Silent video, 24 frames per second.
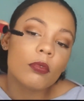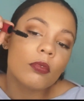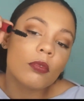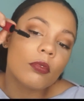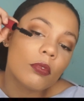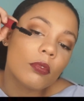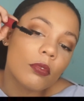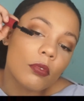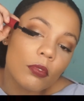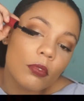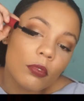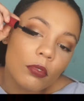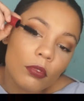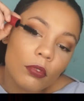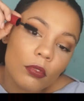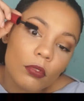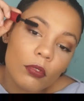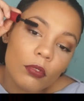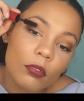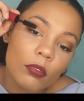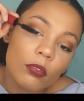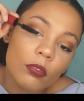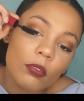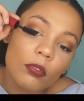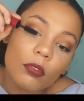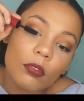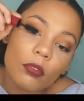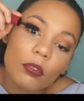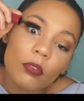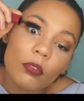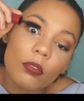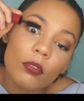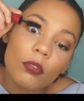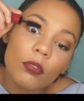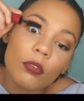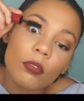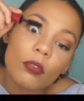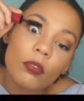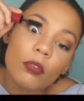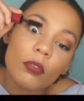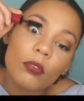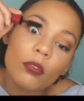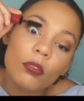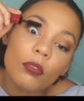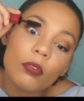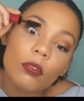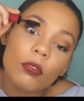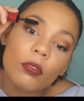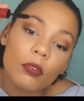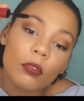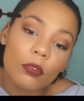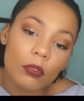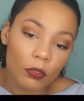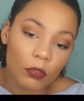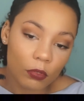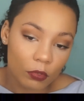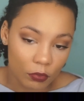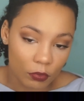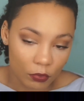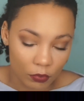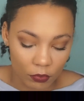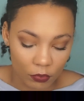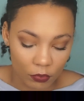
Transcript: Plus, I don't want to. But wow.